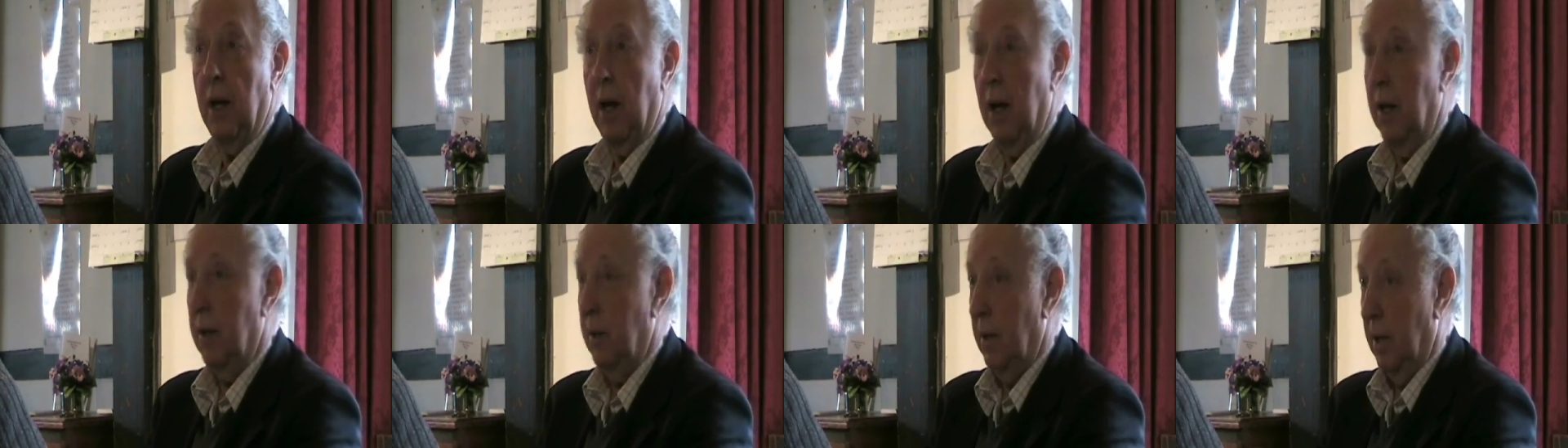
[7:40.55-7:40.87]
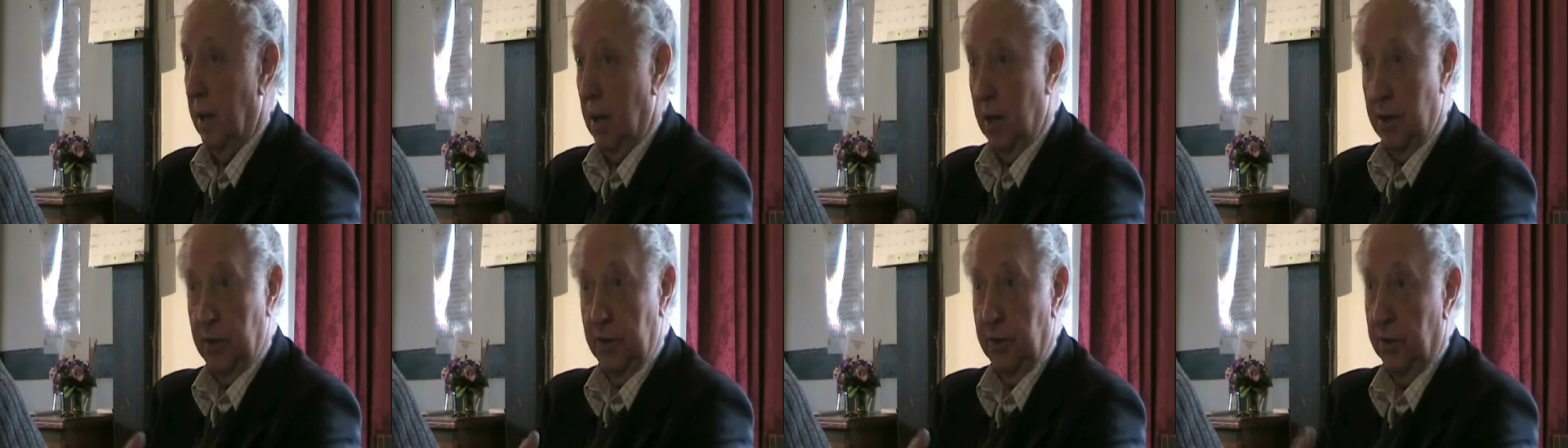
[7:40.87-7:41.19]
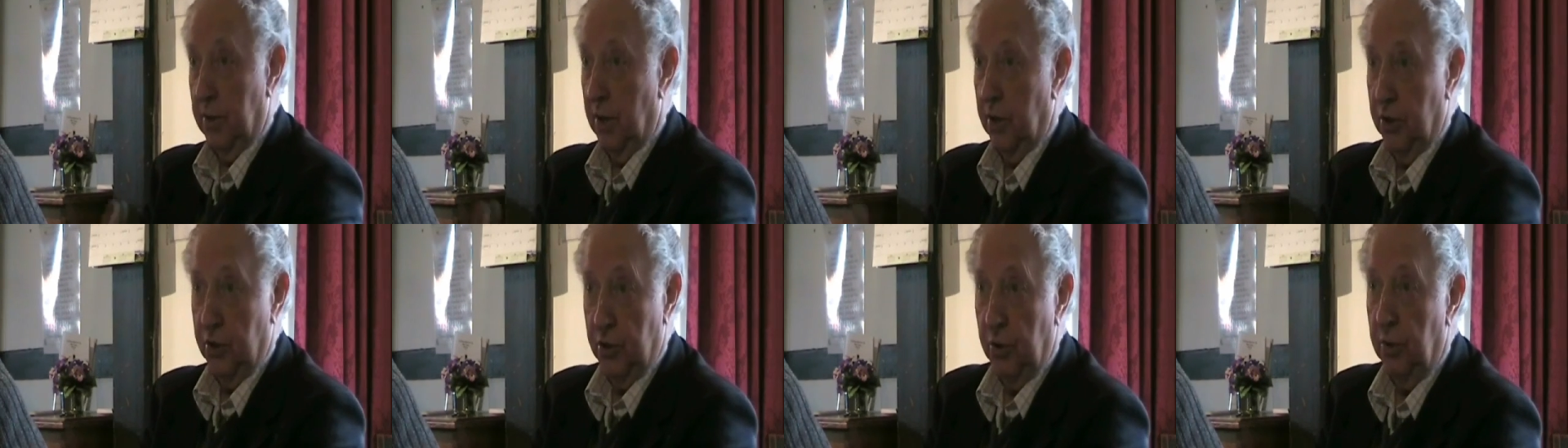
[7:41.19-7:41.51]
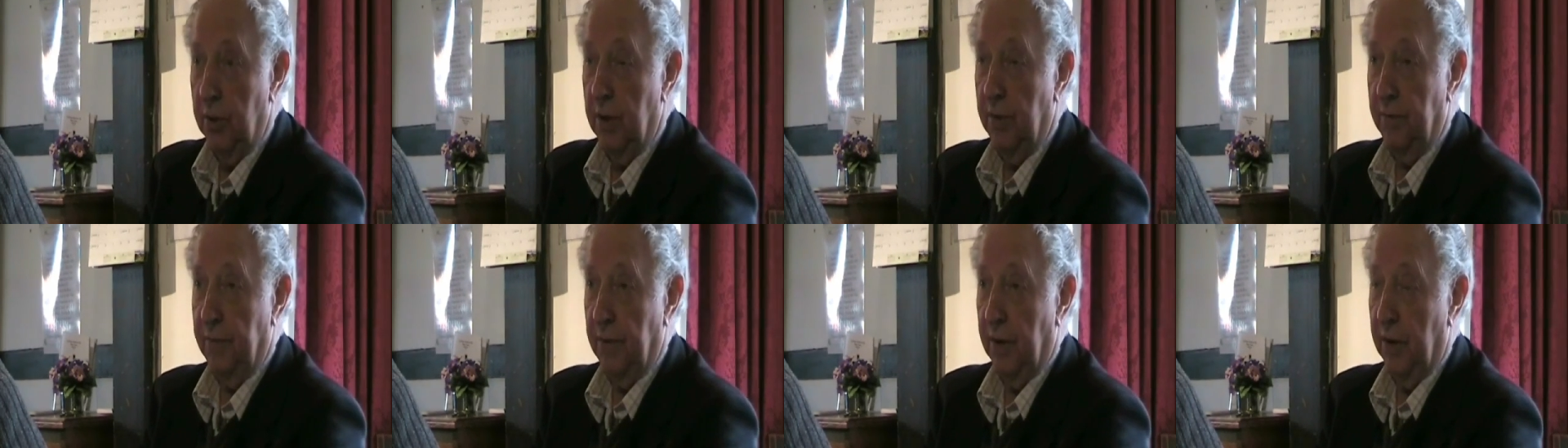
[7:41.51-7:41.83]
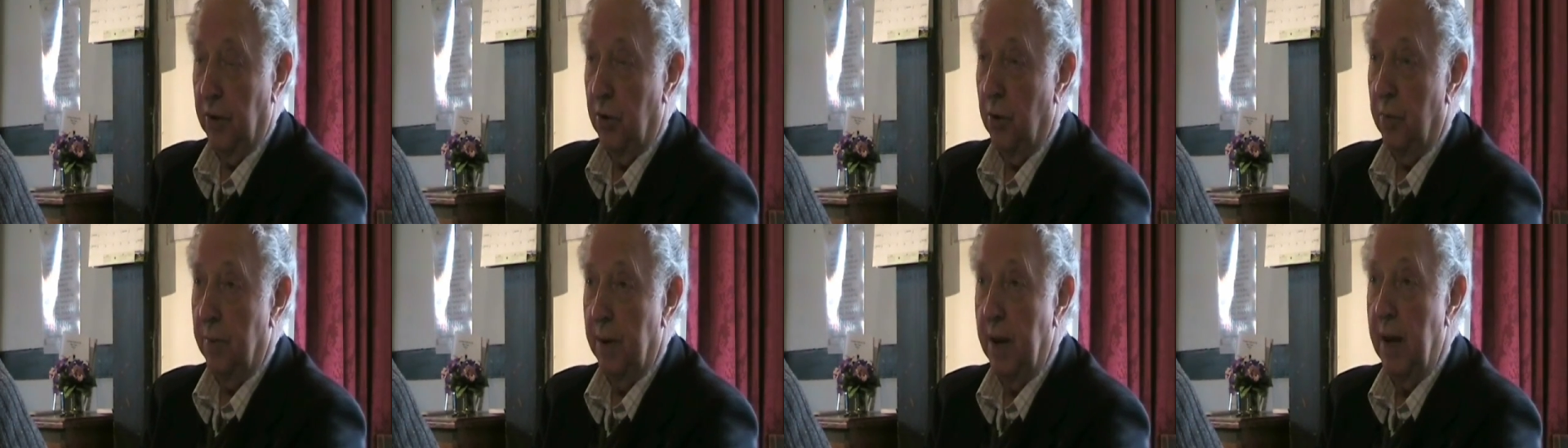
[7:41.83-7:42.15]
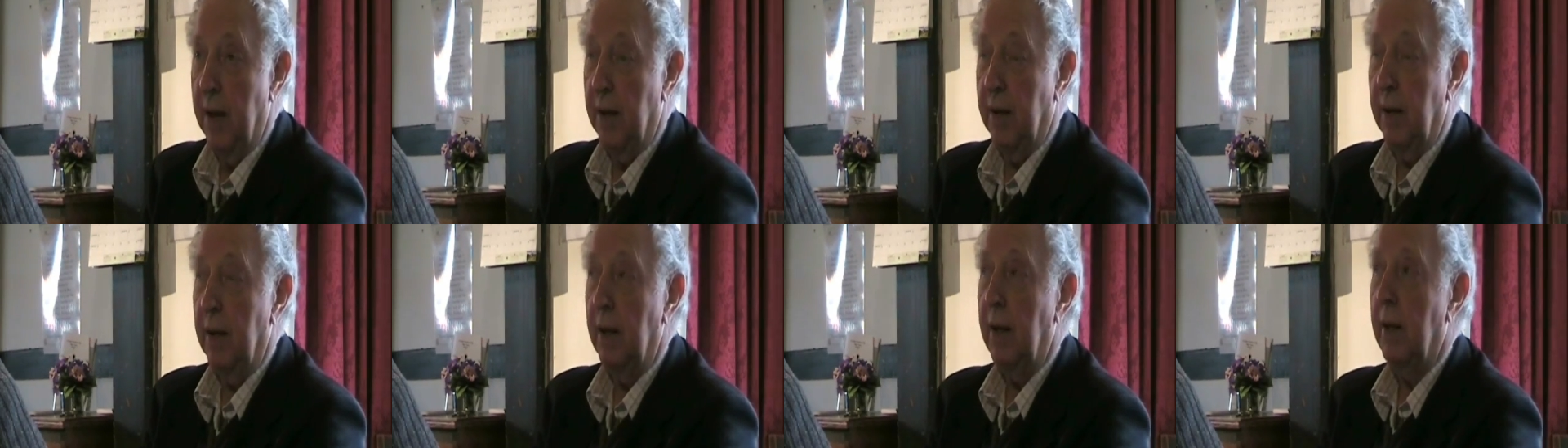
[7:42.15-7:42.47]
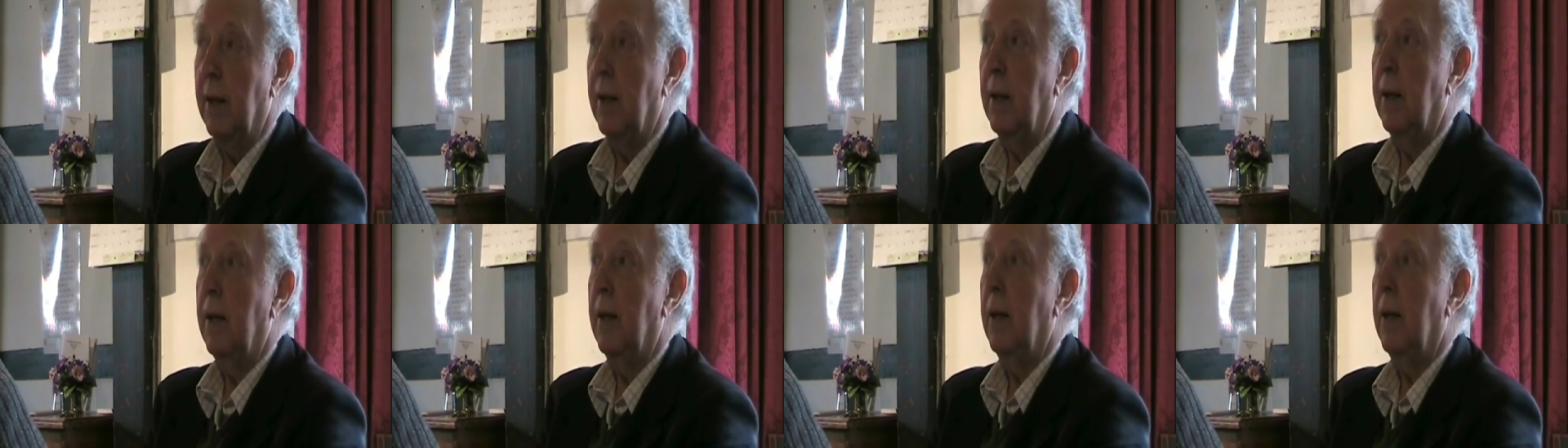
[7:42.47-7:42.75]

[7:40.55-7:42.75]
and as they should if they come in,